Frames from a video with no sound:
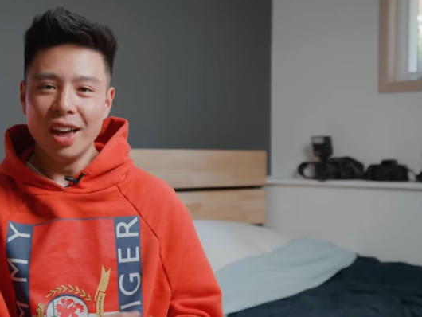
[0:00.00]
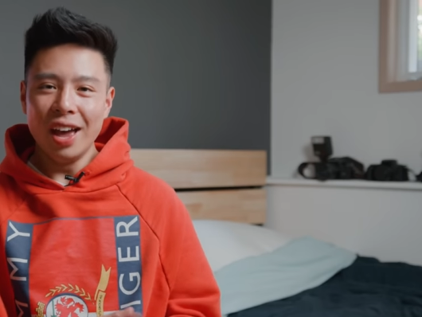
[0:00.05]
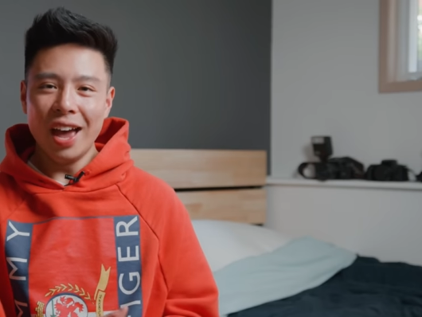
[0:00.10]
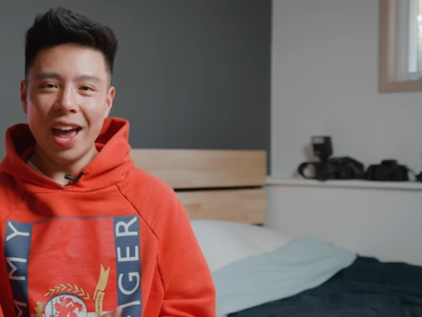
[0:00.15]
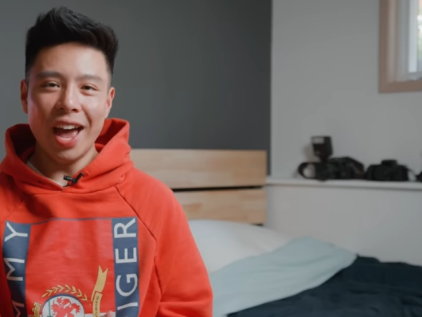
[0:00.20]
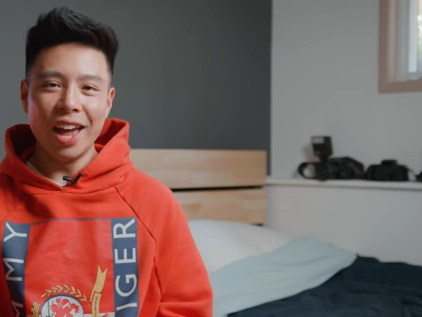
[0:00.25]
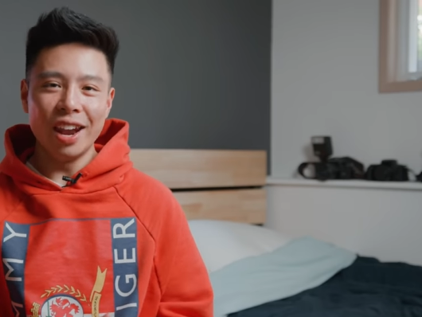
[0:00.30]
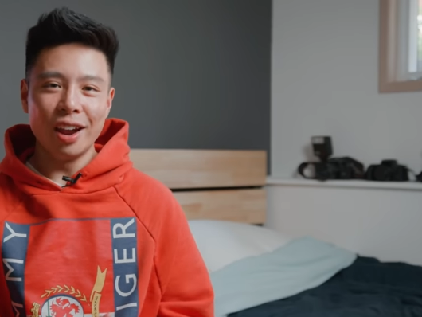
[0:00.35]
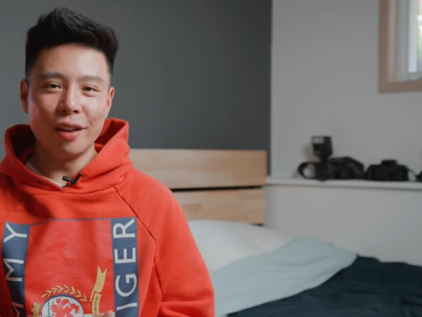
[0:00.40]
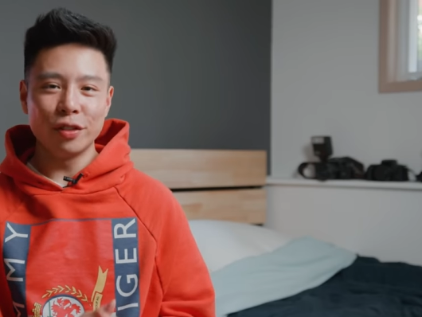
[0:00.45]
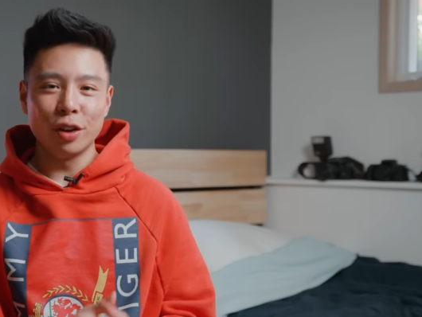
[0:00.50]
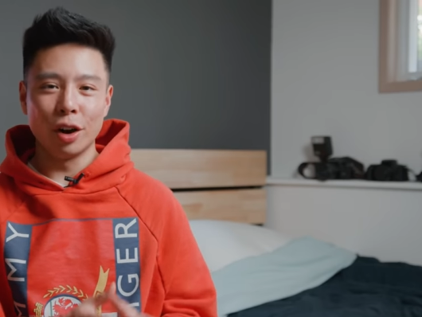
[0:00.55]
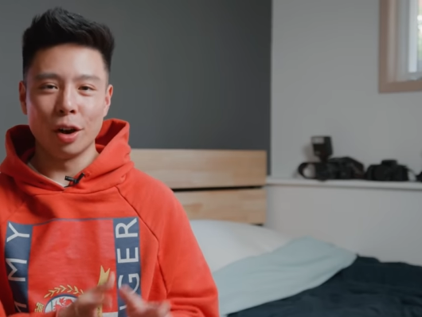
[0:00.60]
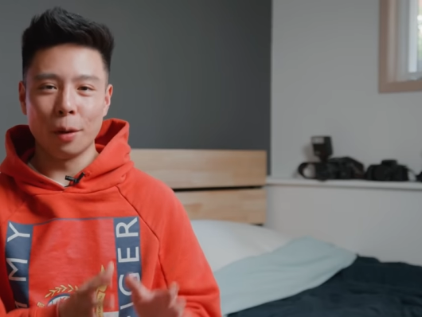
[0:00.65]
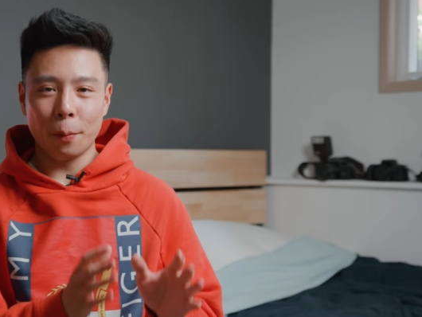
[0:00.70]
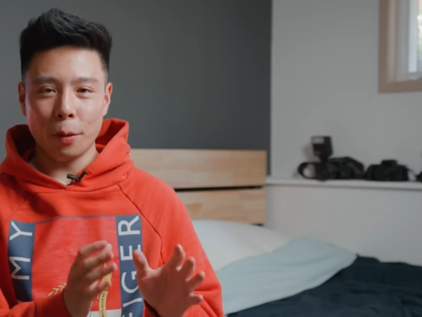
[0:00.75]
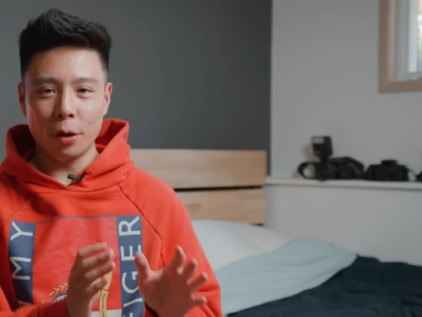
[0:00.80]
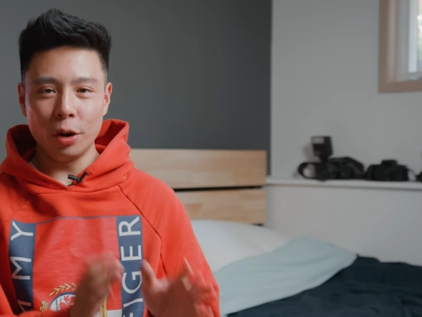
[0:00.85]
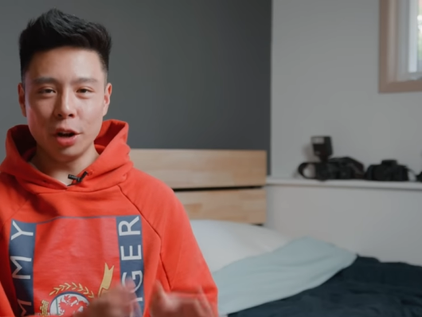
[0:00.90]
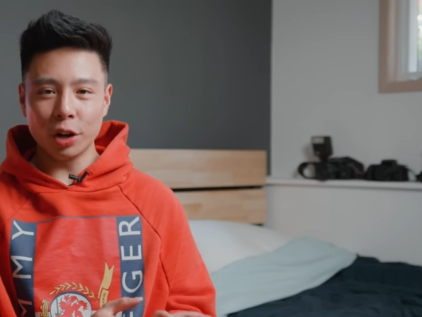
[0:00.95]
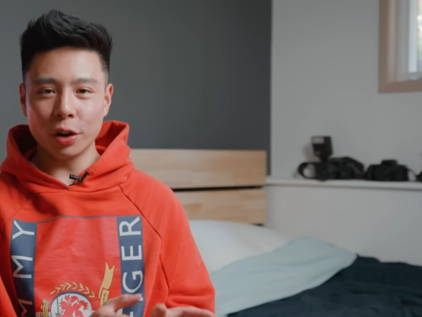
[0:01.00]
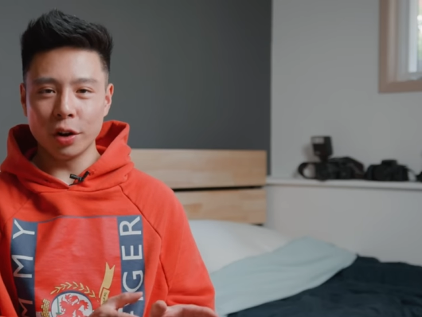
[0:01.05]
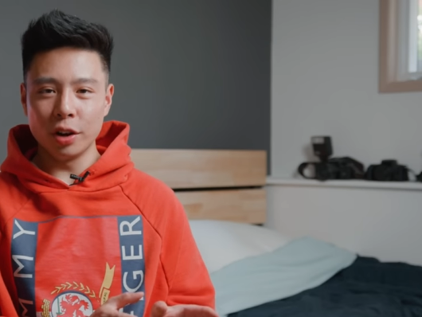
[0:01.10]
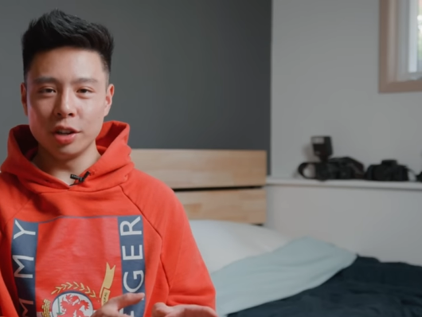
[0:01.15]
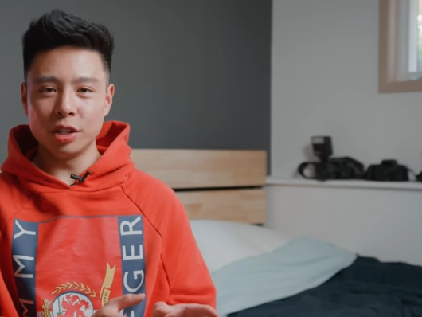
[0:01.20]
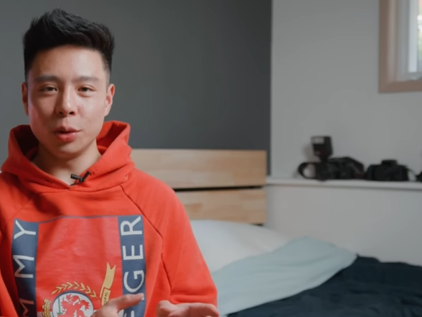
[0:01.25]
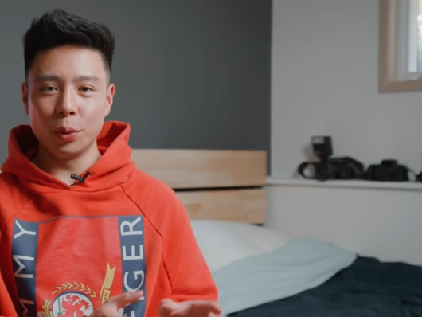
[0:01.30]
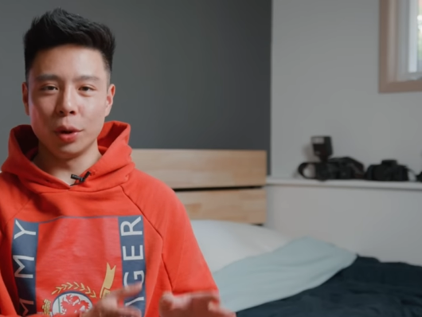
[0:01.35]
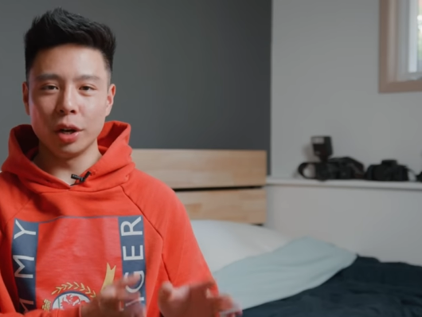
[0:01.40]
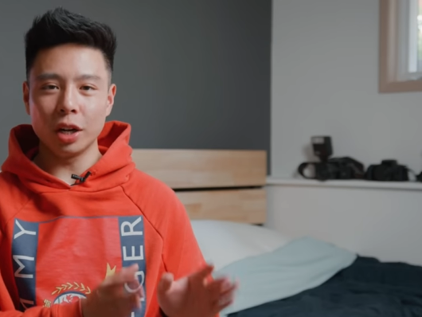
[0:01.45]
and I've got a pretty
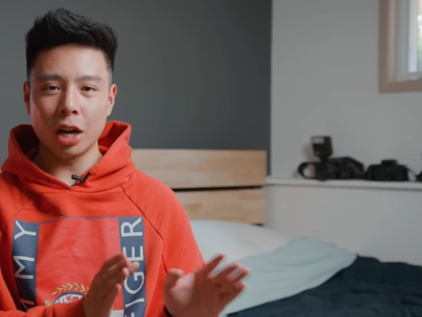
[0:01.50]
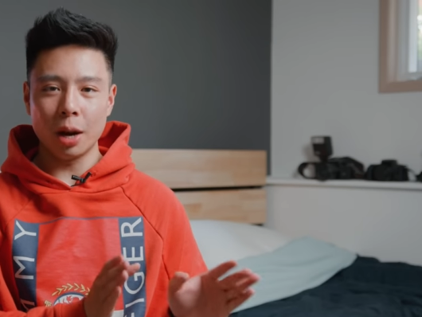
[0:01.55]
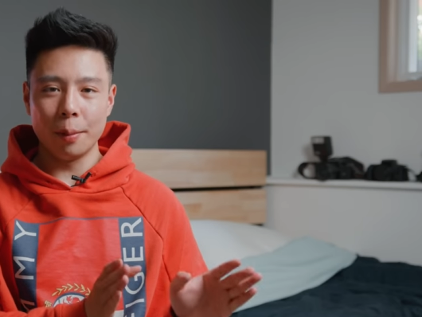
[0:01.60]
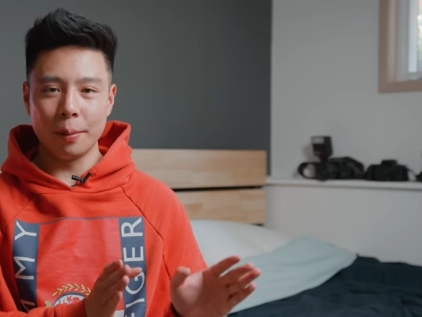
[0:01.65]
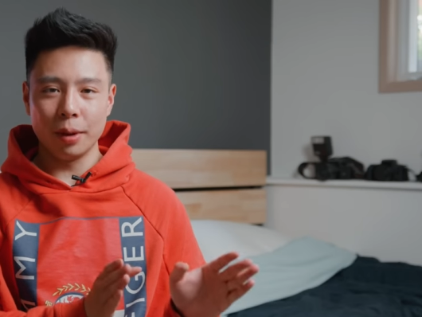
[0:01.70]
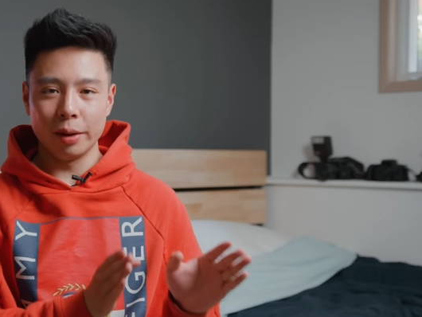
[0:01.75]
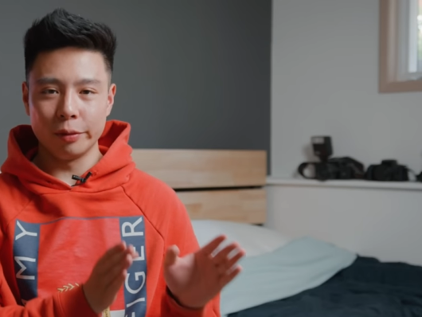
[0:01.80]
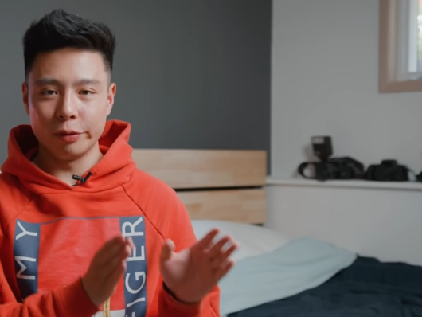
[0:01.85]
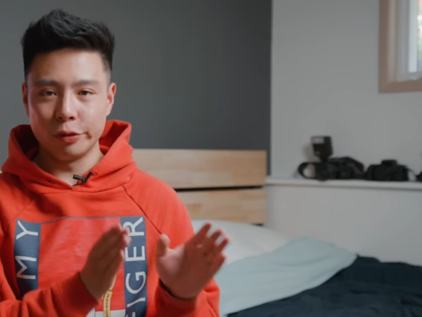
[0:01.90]
crazy one coming up